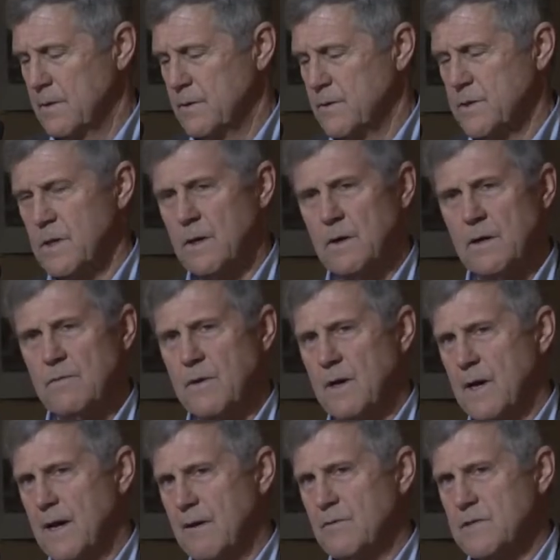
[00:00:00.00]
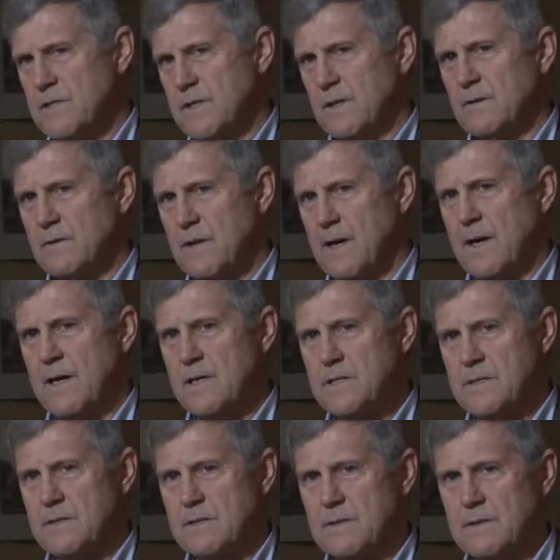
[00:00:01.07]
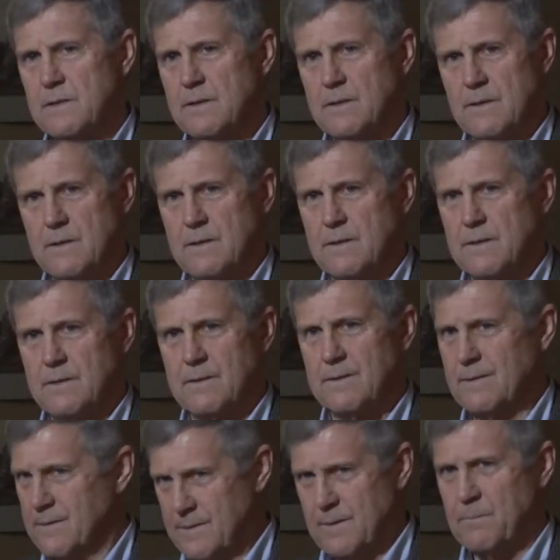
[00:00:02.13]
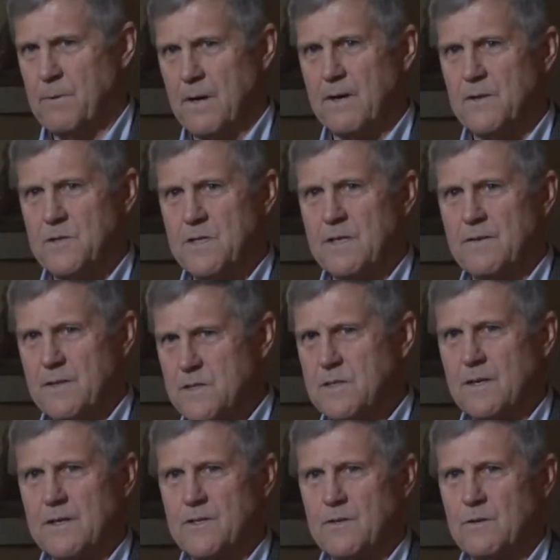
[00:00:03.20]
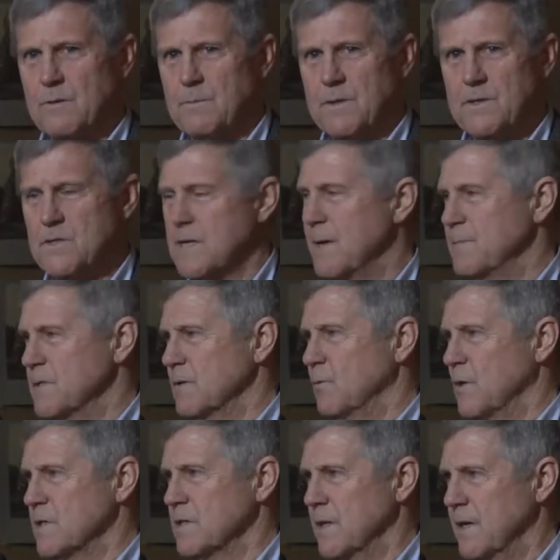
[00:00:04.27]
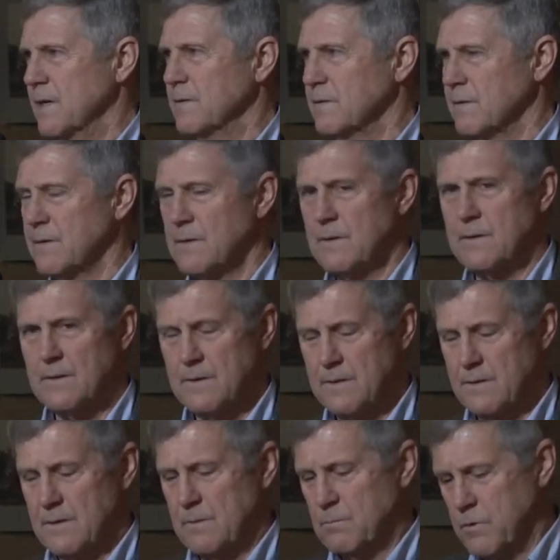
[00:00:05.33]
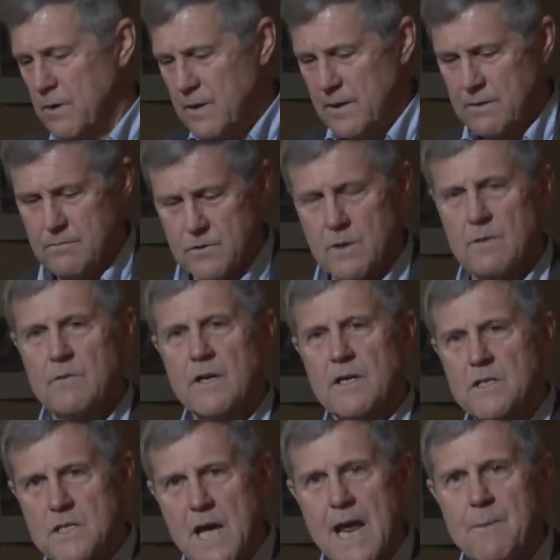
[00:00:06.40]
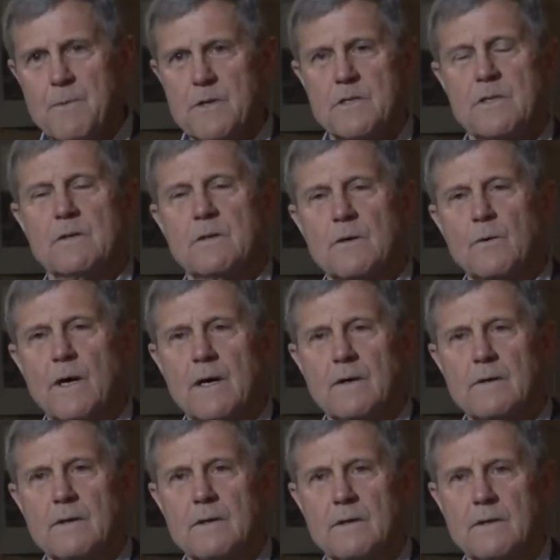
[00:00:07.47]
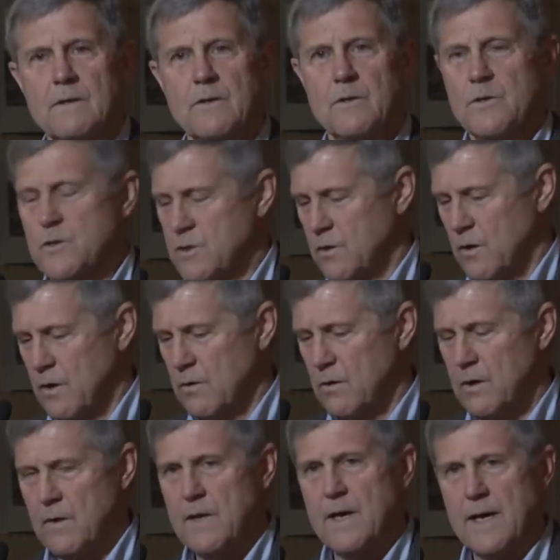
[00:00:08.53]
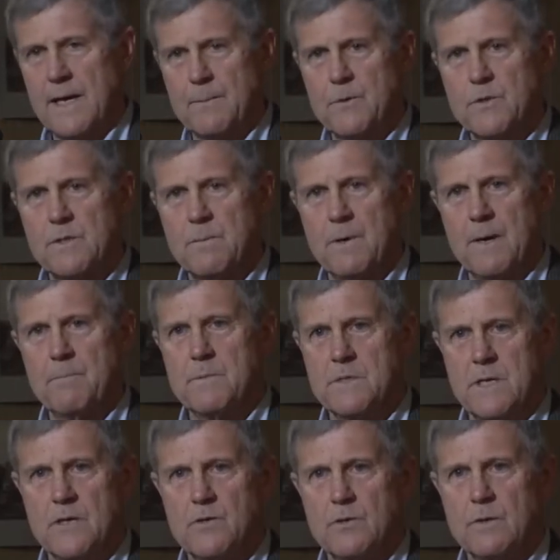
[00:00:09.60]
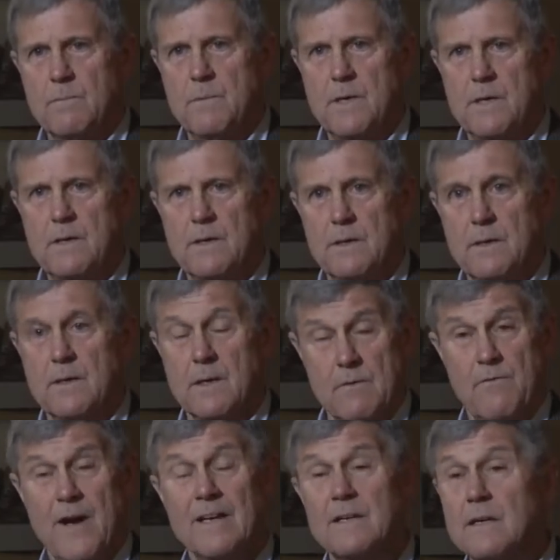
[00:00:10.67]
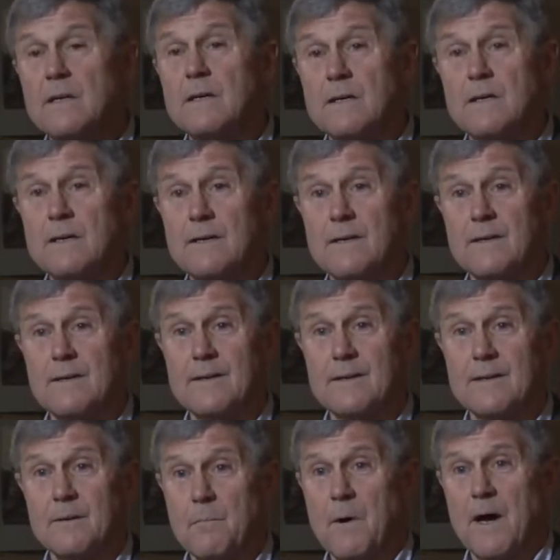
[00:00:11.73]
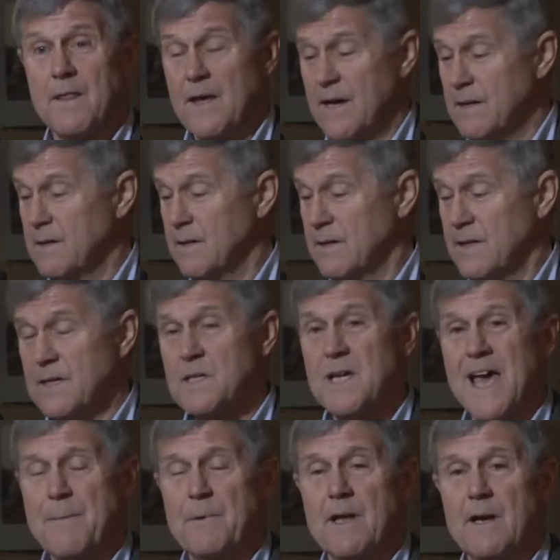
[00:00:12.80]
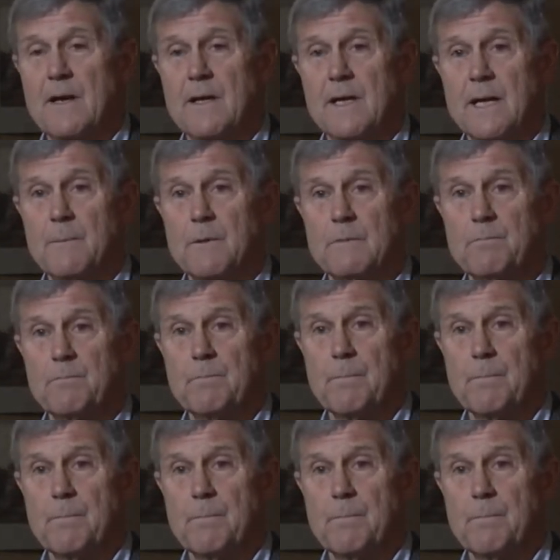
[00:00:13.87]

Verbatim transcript: So if you have a single case, the policy in this country would be the same as it was in England. You'd put a sort of a containment zone around, slaughter all the animals that might potentially be affected by that contaminated animal,